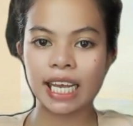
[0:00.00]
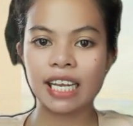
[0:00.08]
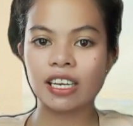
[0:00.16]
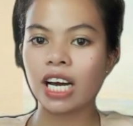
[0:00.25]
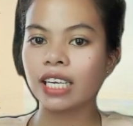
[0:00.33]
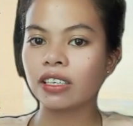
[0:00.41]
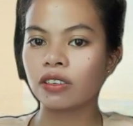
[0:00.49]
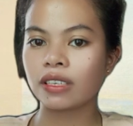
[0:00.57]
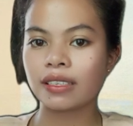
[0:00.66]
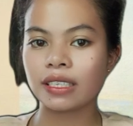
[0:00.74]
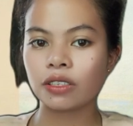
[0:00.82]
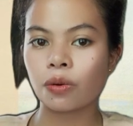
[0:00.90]
a
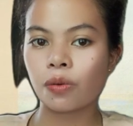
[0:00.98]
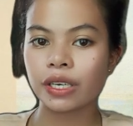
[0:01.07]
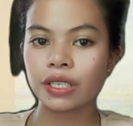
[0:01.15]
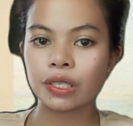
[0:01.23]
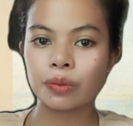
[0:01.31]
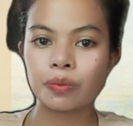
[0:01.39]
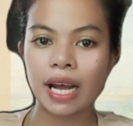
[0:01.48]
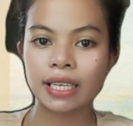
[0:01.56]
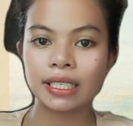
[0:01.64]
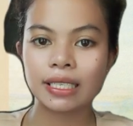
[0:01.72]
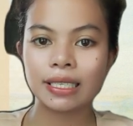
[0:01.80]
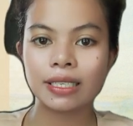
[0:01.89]
non-credit course to
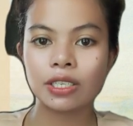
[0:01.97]
practice